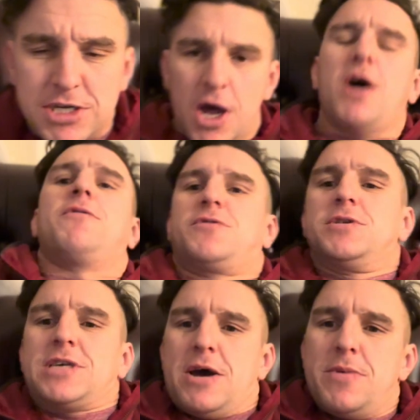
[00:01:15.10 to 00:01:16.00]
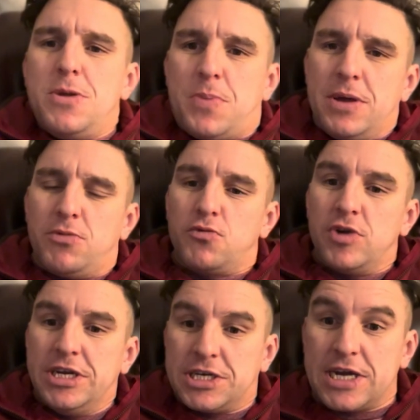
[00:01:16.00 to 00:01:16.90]
afterwards how many people
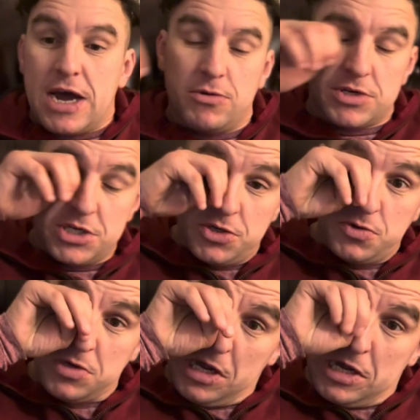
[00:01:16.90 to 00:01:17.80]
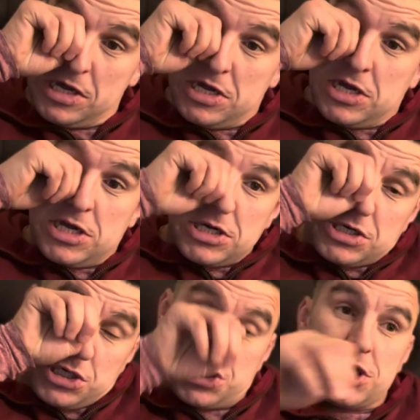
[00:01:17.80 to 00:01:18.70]
reached out to
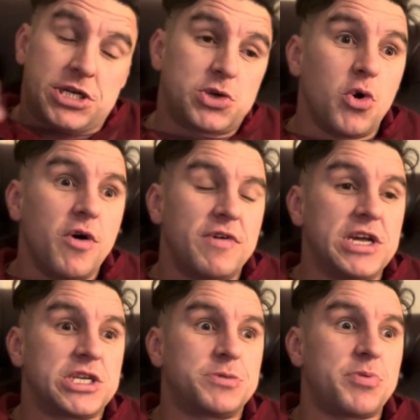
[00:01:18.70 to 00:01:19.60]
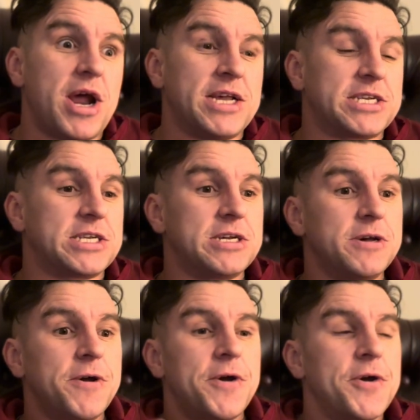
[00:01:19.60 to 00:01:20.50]
just sort of express,
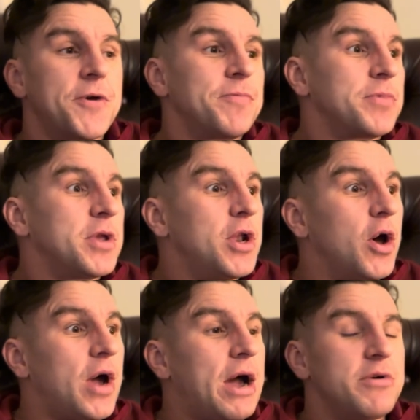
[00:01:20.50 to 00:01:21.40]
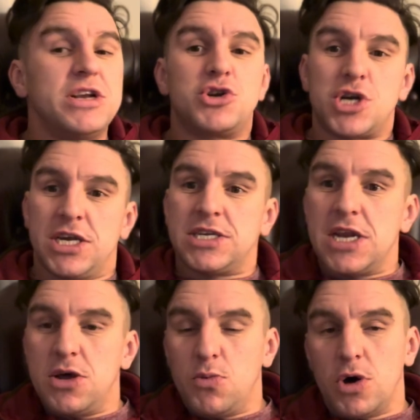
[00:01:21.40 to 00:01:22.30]
you know, how
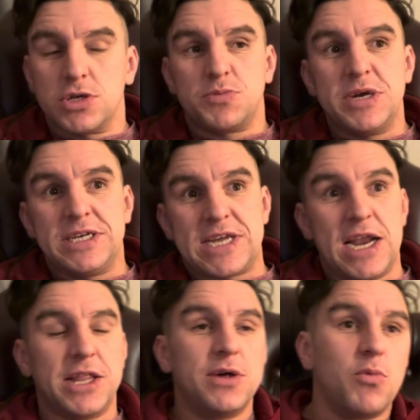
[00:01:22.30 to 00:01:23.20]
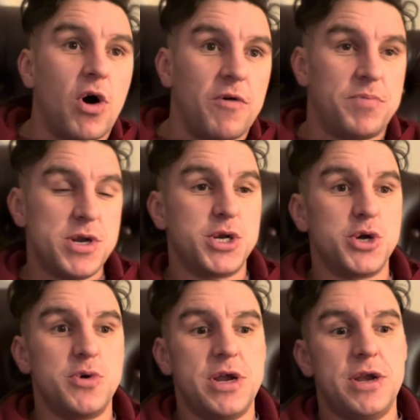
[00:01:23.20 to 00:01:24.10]
interesting it was, me telling them what I've been
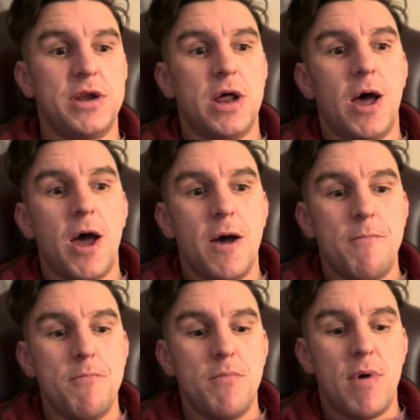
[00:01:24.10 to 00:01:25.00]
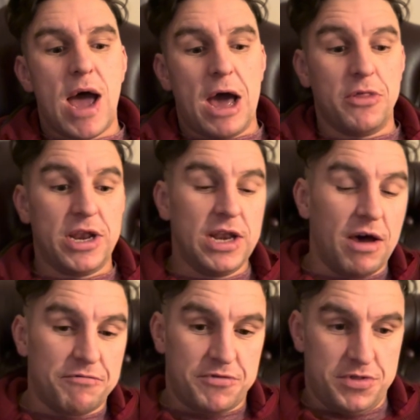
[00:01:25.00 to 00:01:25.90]
doing, how they
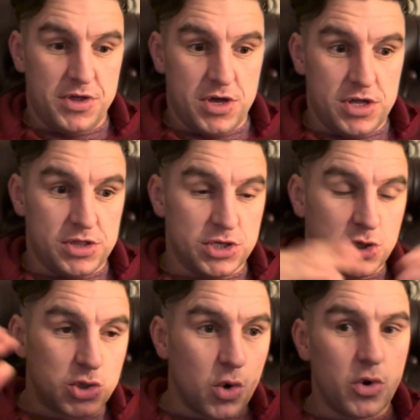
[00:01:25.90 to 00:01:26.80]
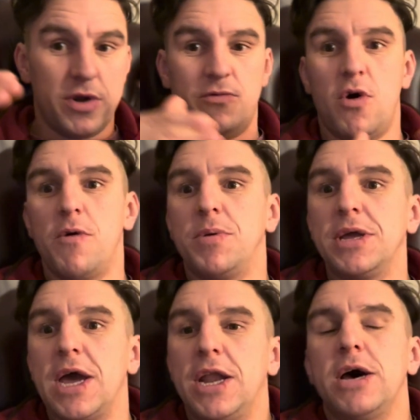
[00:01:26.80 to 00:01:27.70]
loved the story of what I've been
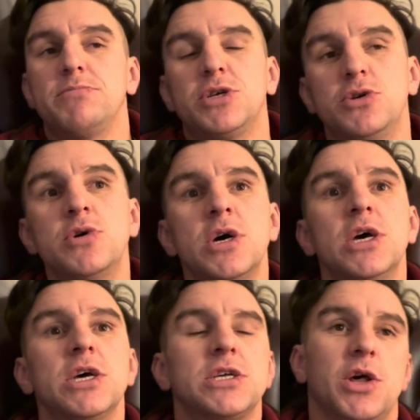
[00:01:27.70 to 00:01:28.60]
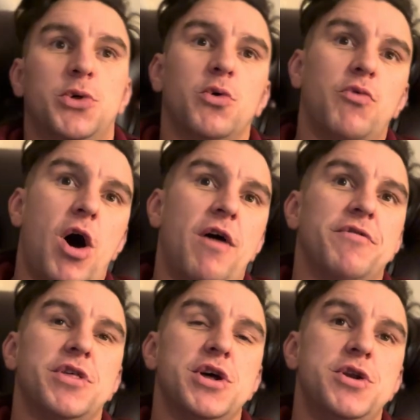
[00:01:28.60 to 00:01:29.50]
getting up to. So I thought
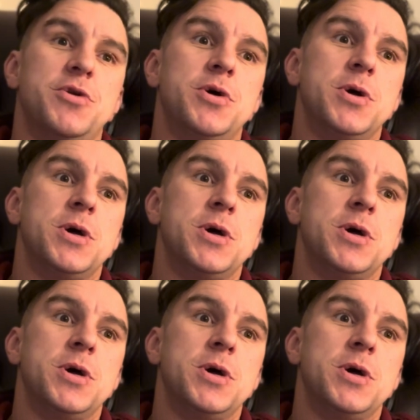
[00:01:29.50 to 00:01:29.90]
rather than